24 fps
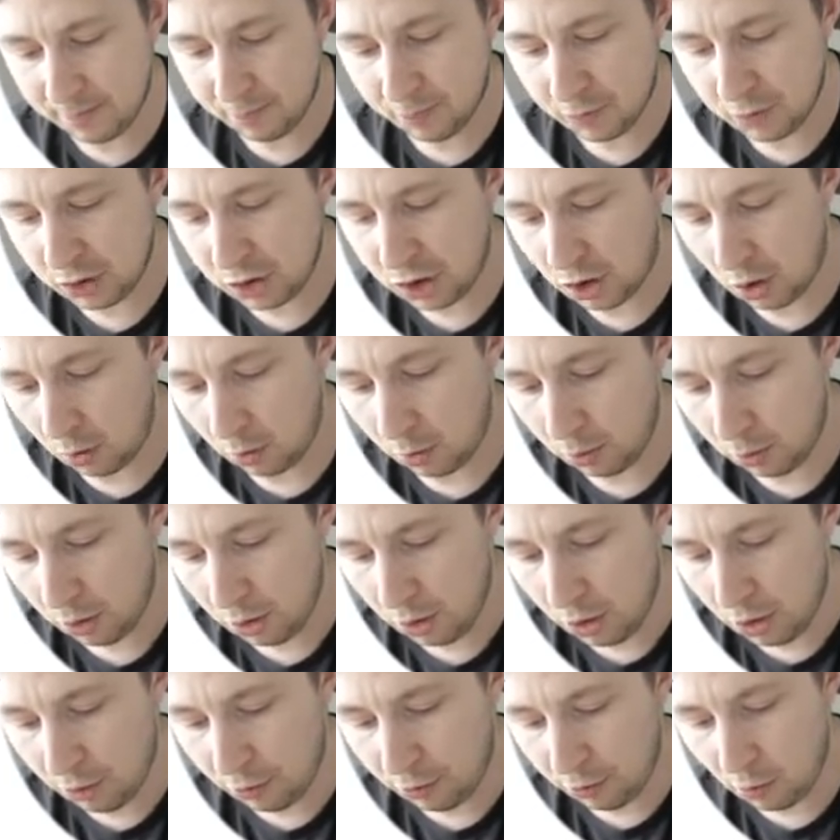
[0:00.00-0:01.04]
So,
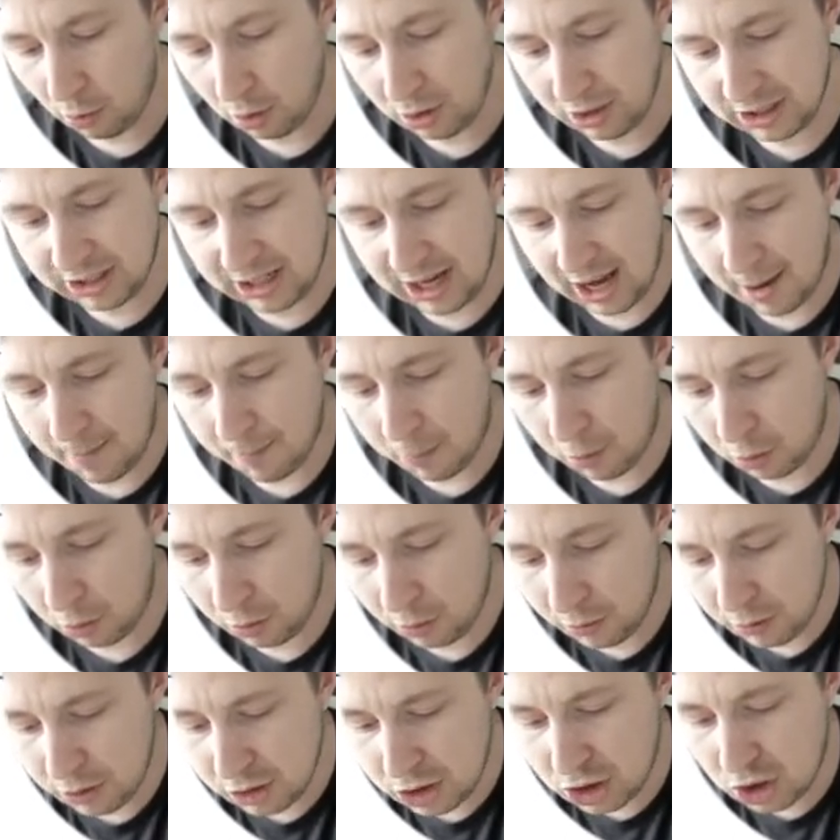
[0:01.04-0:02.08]
for example,
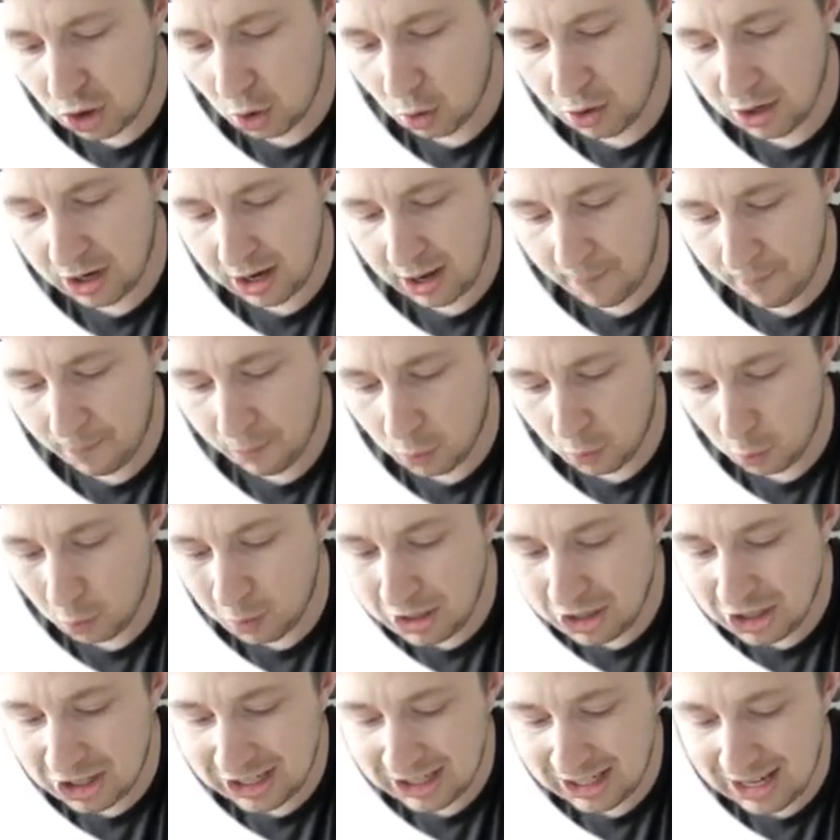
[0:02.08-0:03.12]
sodium, we
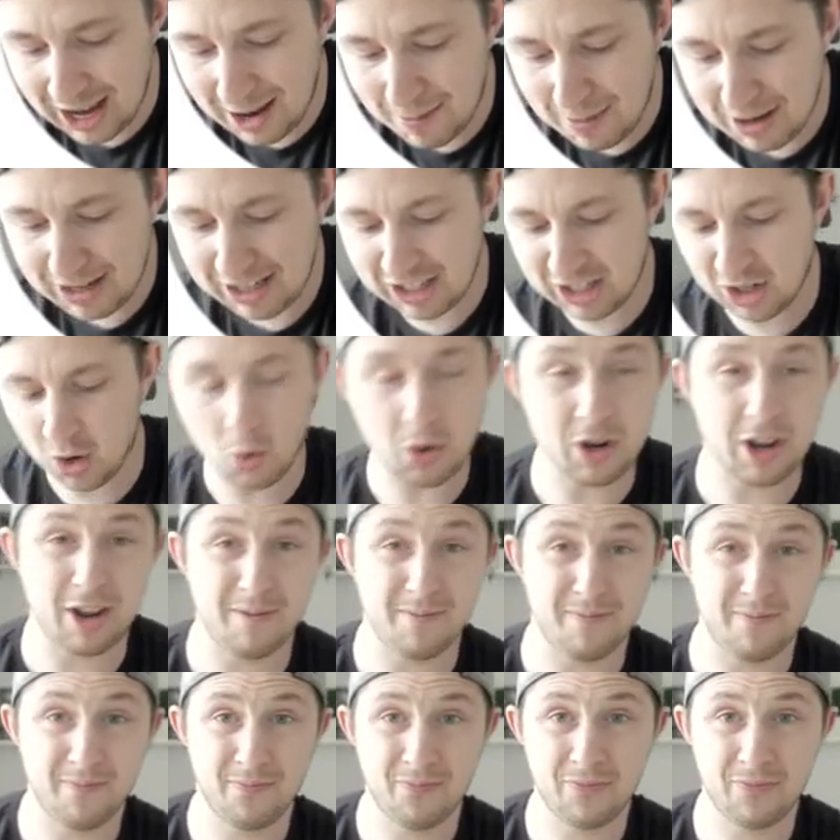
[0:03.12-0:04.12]
just name it sodium.